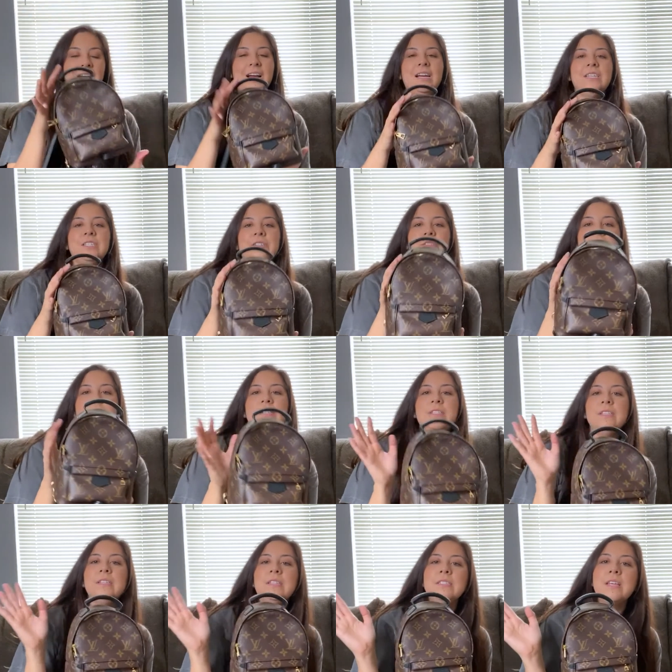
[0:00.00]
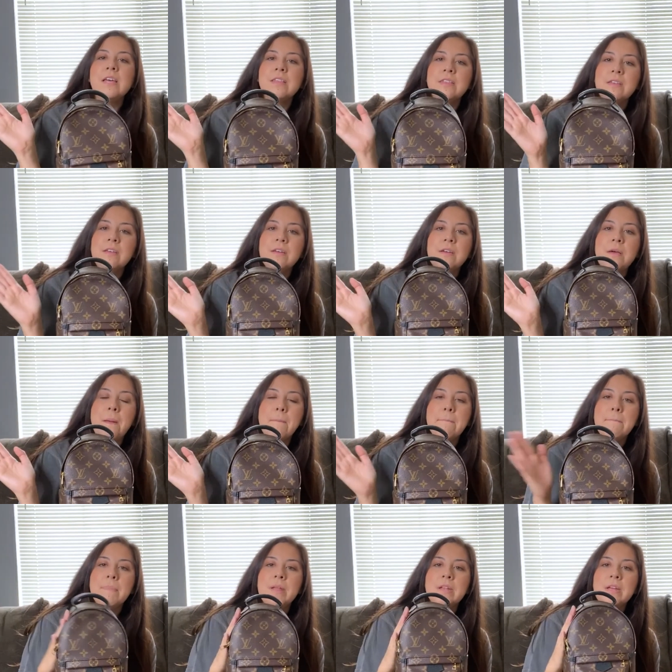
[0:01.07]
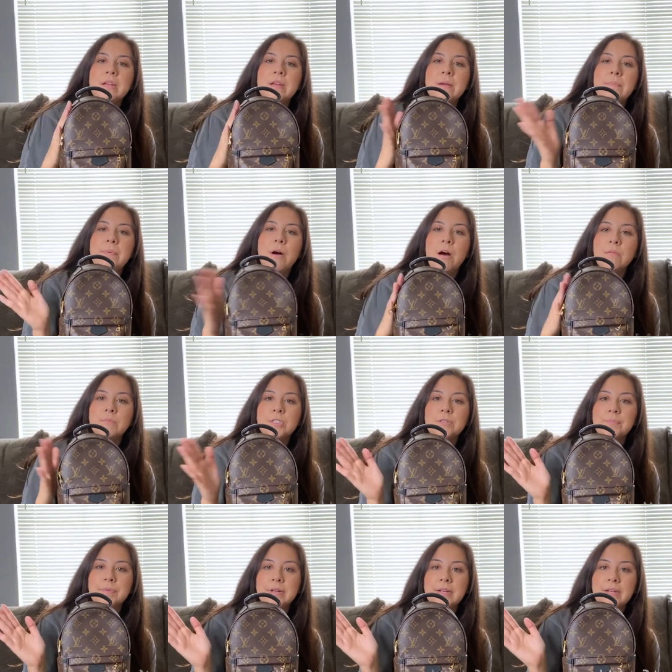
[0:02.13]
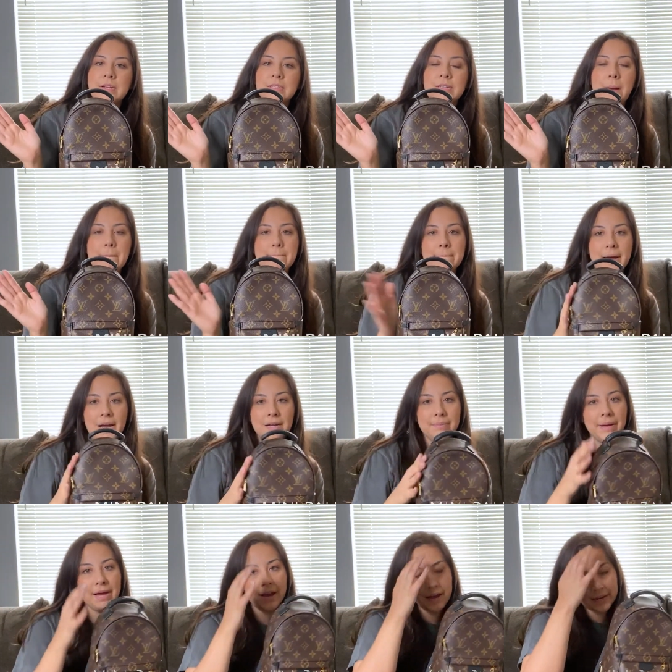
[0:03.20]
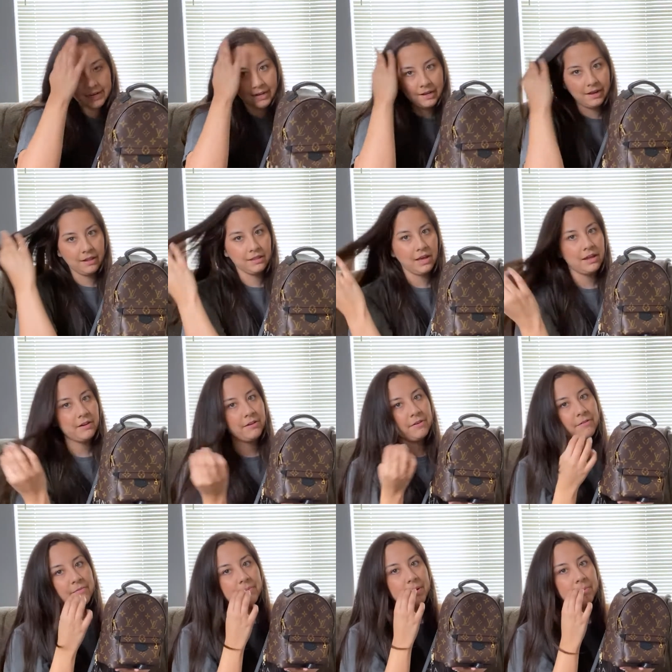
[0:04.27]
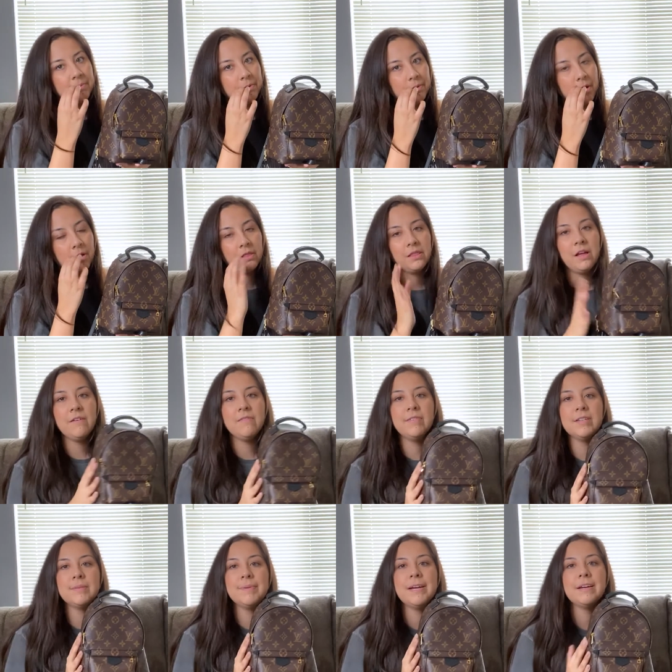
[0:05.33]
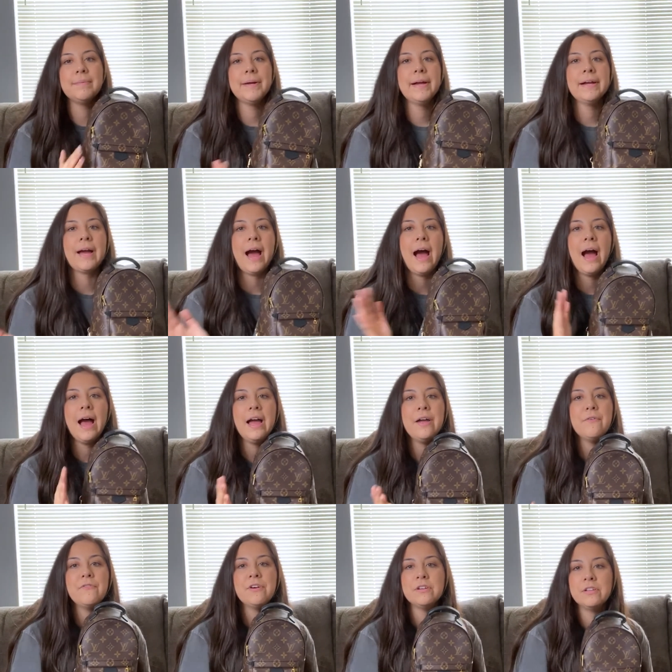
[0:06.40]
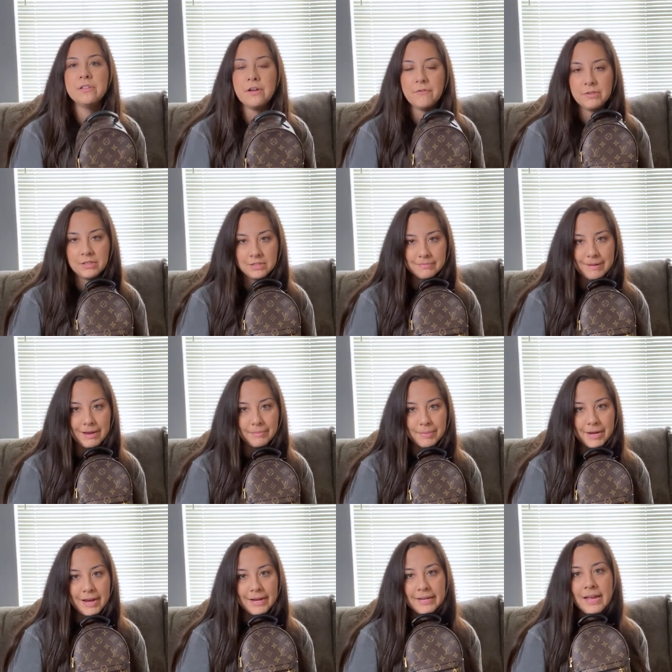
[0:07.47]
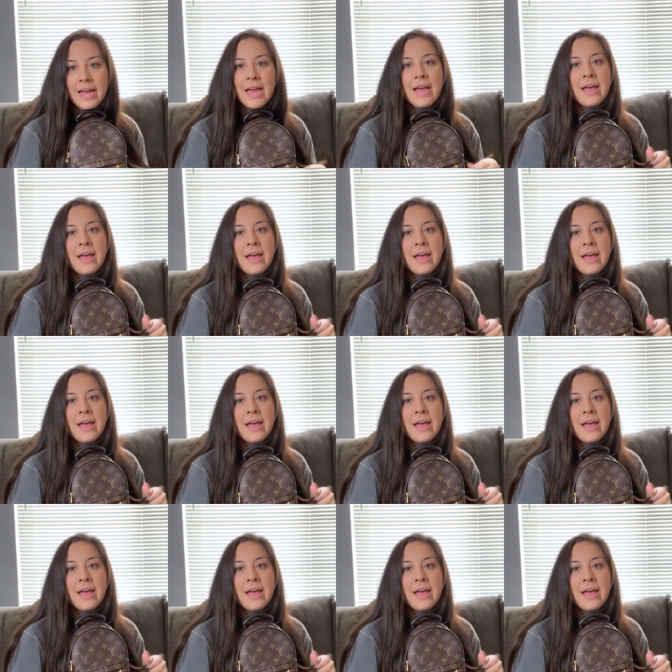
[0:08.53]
Hey guys, so this is the mini Palm Springs backpack. A lot of people love this backpack. I fell in love with this backpack